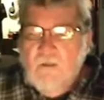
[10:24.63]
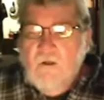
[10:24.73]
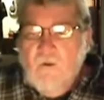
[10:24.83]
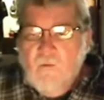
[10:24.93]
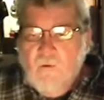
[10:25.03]

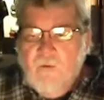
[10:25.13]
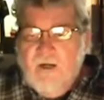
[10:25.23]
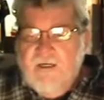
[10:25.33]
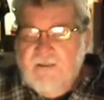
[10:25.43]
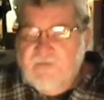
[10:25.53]
we're
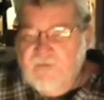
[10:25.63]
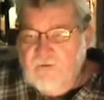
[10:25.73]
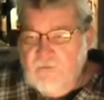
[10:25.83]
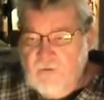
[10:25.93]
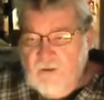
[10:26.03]
ready
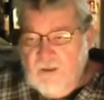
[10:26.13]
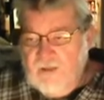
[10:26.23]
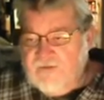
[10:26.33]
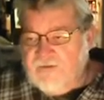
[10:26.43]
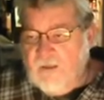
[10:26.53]
to
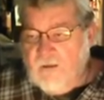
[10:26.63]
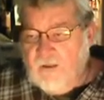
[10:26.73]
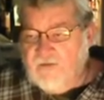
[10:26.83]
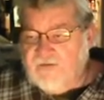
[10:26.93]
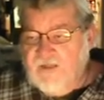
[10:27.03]
start
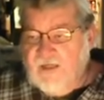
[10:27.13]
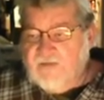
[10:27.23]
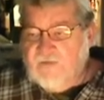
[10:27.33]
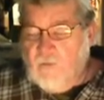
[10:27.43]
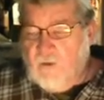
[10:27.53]
our sketch.
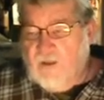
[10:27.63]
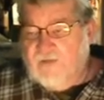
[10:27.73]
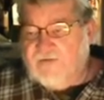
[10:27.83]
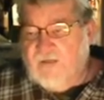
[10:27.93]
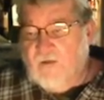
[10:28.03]
And we're going to
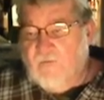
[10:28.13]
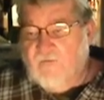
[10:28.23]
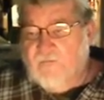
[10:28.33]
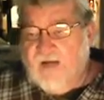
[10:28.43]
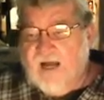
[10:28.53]
start with a
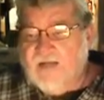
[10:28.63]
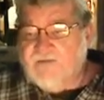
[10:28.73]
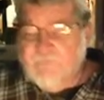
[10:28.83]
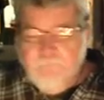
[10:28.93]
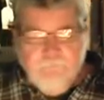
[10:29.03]
box.
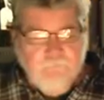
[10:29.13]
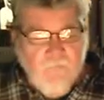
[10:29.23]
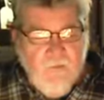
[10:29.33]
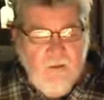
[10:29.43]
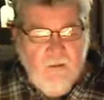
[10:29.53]

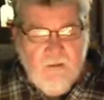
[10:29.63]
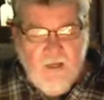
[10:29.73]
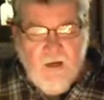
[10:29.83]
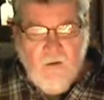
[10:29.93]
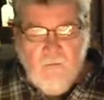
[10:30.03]

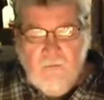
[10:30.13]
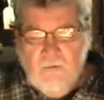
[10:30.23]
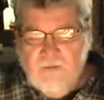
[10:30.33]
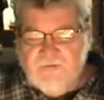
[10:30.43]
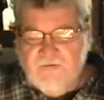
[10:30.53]
Now
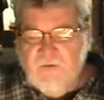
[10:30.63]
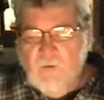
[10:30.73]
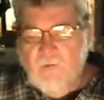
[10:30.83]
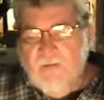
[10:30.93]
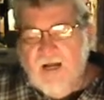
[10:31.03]
let's do
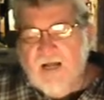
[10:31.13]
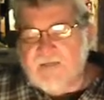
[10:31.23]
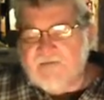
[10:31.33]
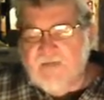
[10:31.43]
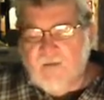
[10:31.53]
a
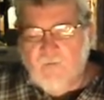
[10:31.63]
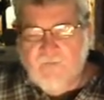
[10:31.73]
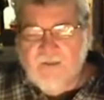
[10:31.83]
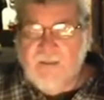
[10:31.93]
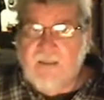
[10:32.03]
box that'll
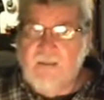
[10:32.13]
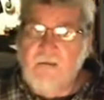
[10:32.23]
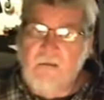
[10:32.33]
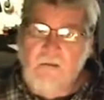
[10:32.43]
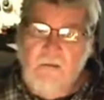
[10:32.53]
be,
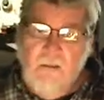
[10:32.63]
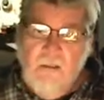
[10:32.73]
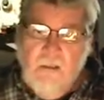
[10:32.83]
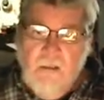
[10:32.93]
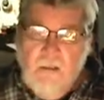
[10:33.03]

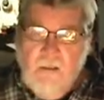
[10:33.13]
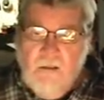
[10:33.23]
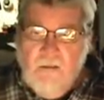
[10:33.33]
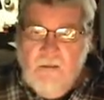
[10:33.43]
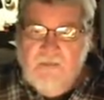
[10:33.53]

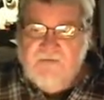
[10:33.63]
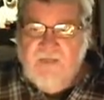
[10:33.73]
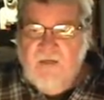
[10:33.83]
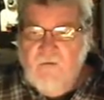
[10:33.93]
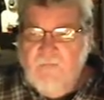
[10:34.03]
let's say
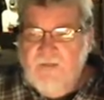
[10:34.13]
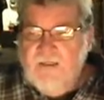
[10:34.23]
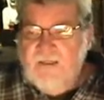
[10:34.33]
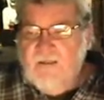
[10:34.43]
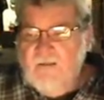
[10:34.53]
it'll be